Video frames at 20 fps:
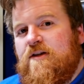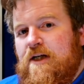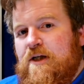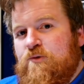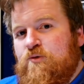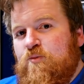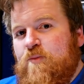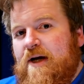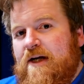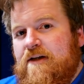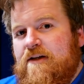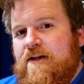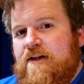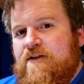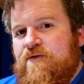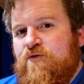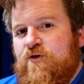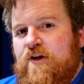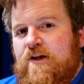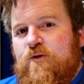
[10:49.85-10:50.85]
I'll be back next
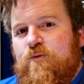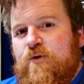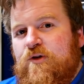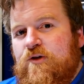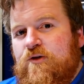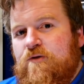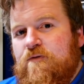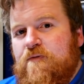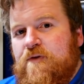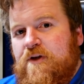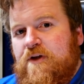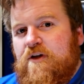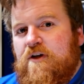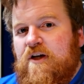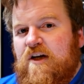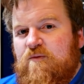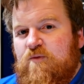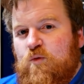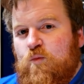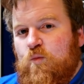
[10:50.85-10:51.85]
Friday with another video.
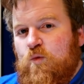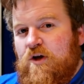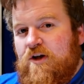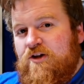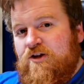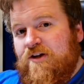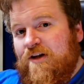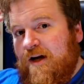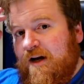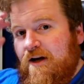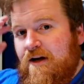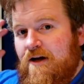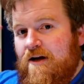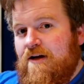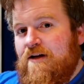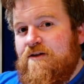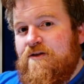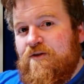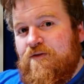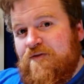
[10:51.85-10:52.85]
I've been watching a
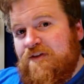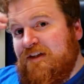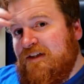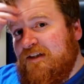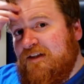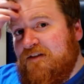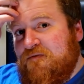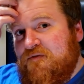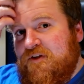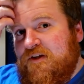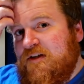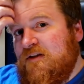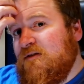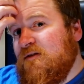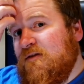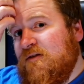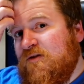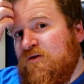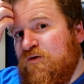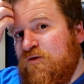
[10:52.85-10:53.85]
lot of T V
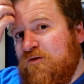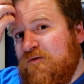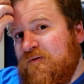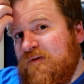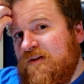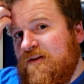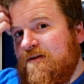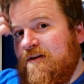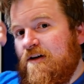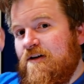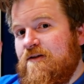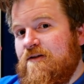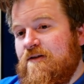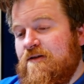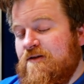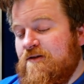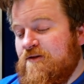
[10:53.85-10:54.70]
since COVID started,